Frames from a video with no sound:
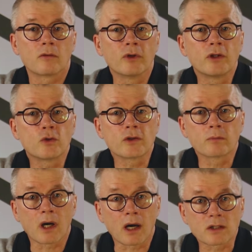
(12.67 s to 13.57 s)

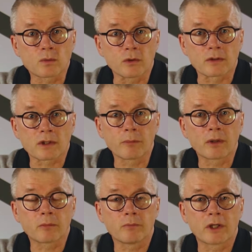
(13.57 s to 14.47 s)
reusing passwords. I
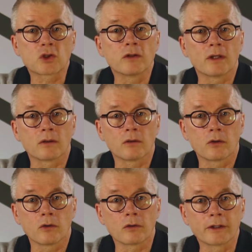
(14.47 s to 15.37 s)
mentioned that
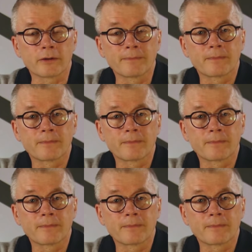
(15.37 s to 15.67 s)
earlier.